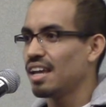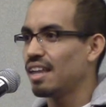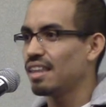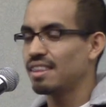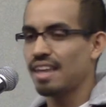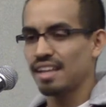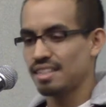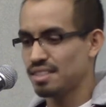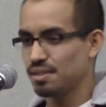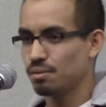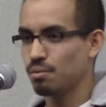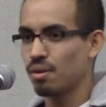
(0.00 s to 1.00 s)

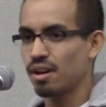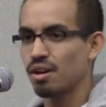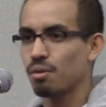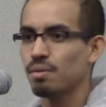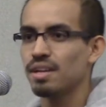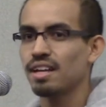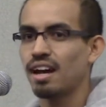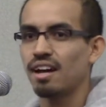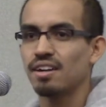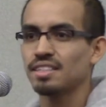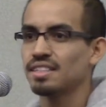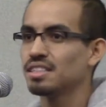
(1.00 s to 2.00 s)
that's where we got
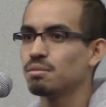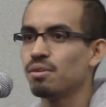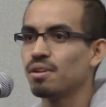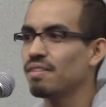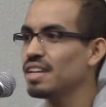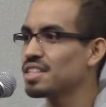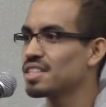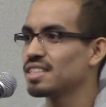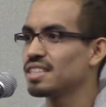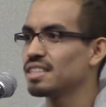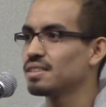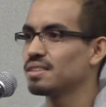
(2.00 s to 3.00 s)
our sense of
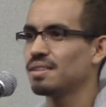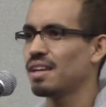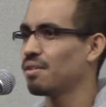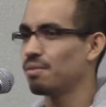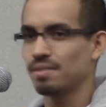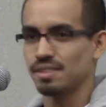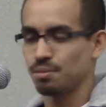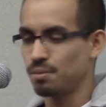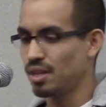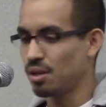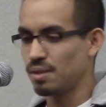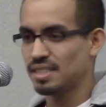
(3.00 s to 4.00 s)
motivation.
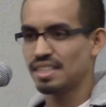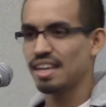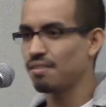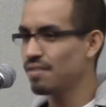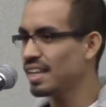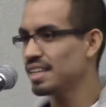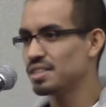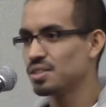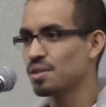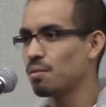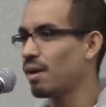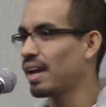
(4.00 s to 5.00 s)
We always say, if he can do
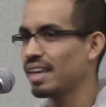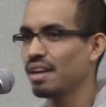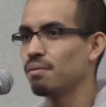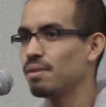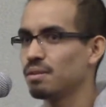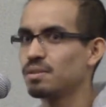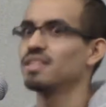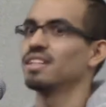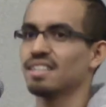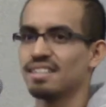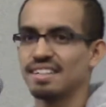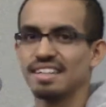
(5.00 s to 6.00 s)
it, why can't we? We're
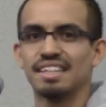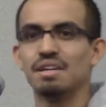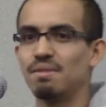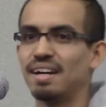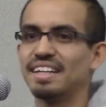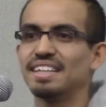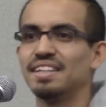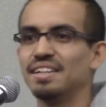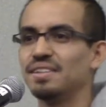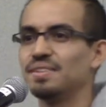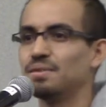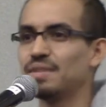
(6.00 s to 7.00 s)
younger. Come on,
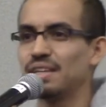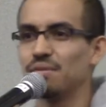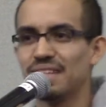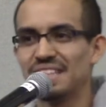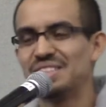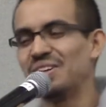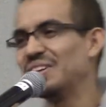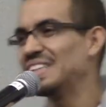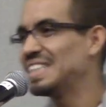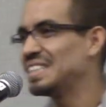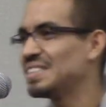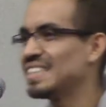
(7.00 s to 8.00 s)
we can totally
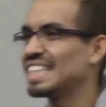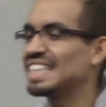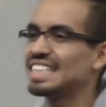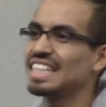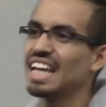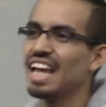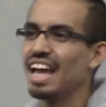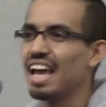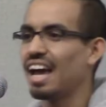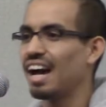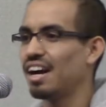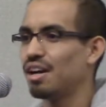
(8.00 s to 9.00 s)
do this.
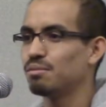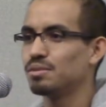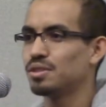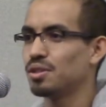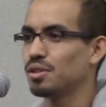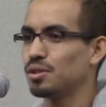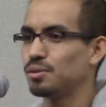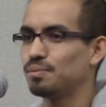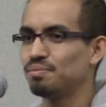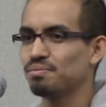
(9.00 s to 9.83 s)
So